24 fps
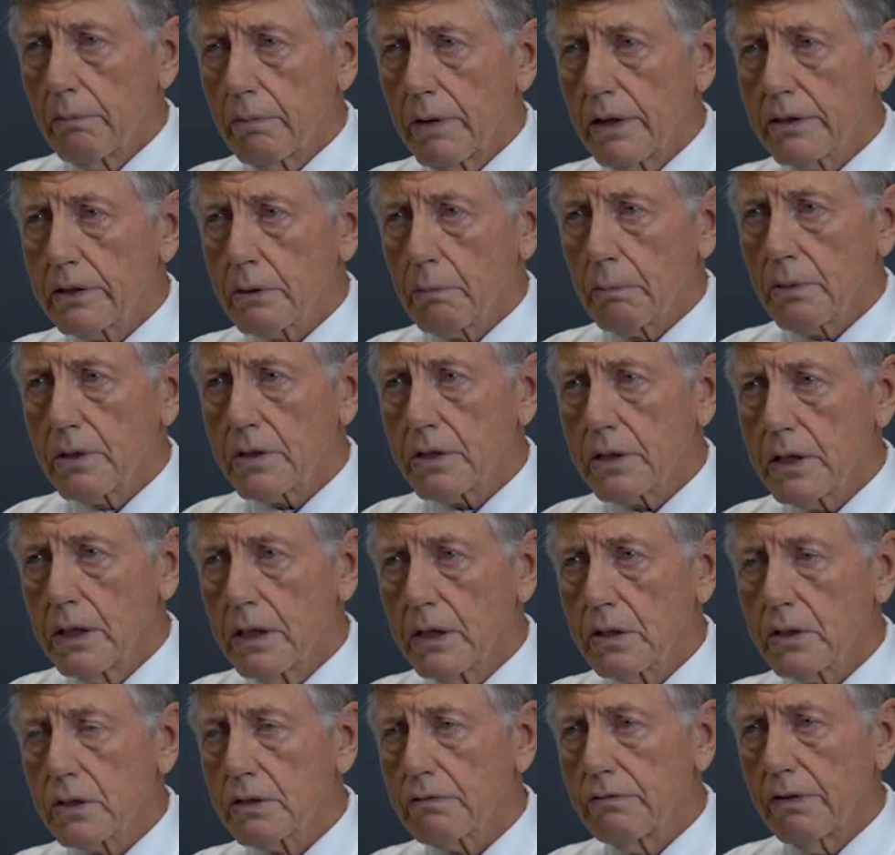that the
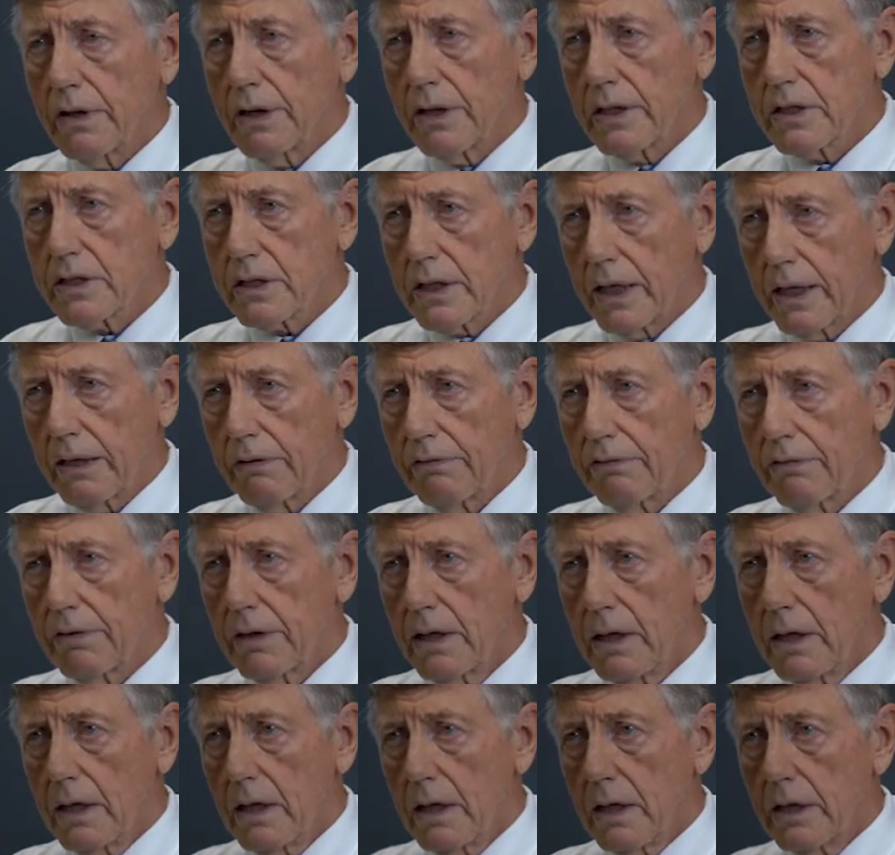procedure is very safe.
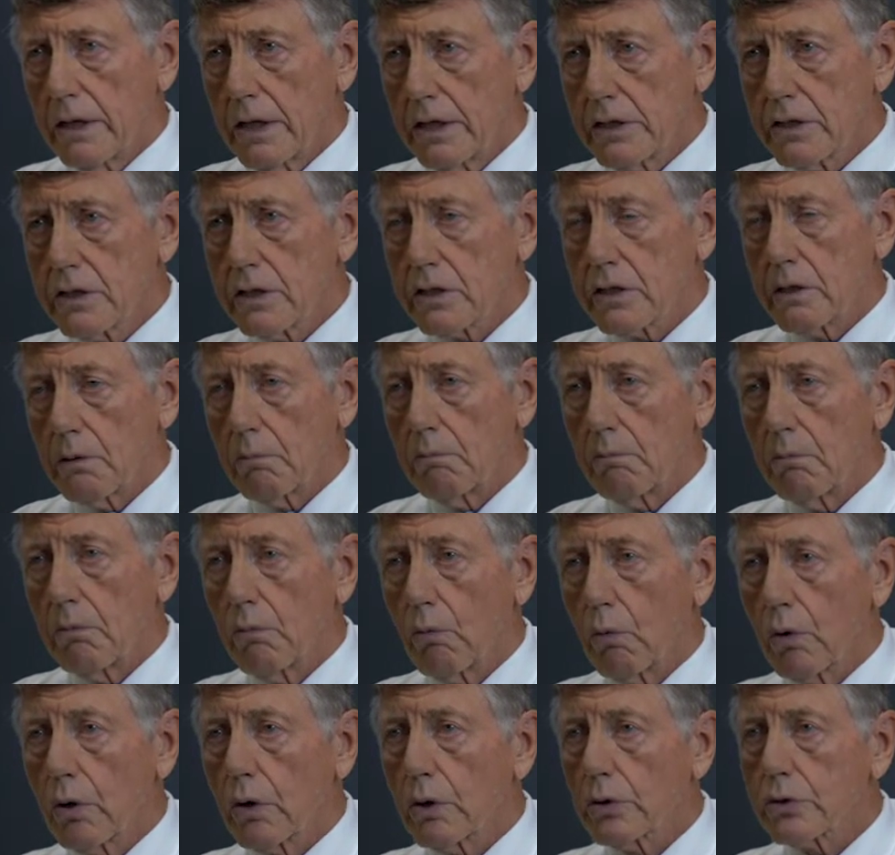This is the
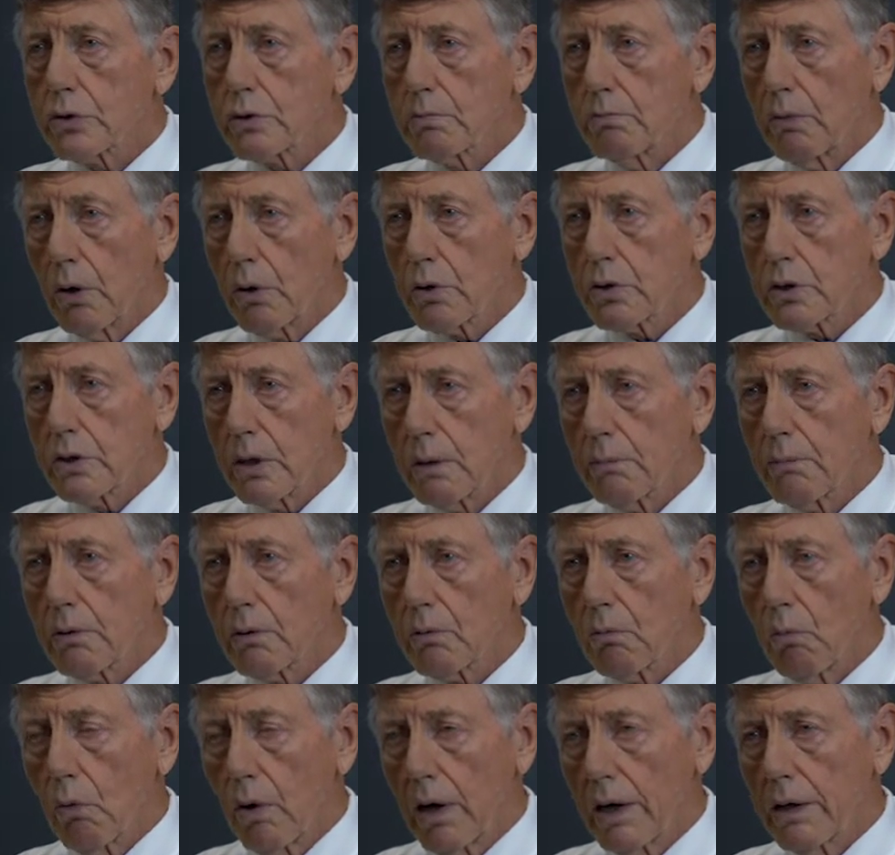world's most
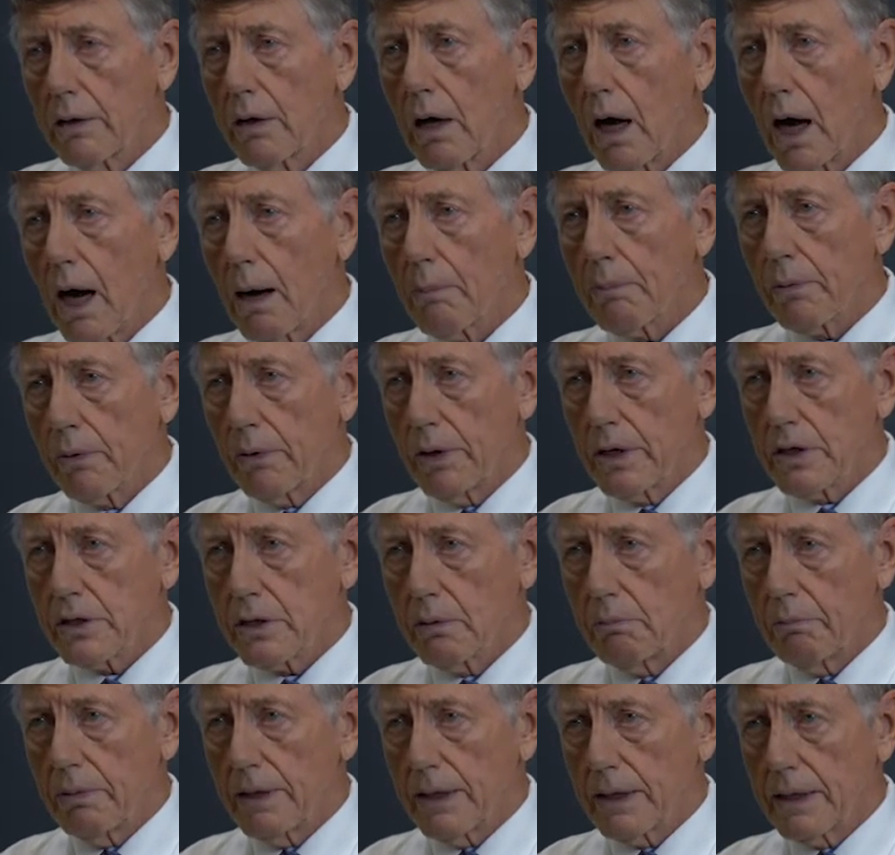#1
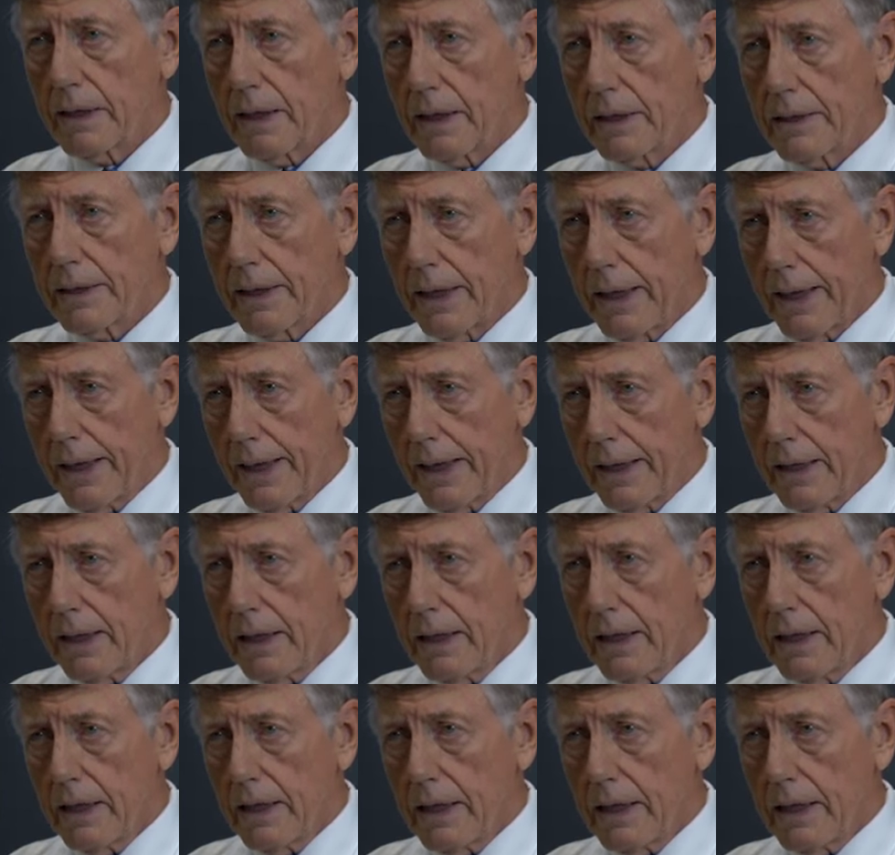operation being done today.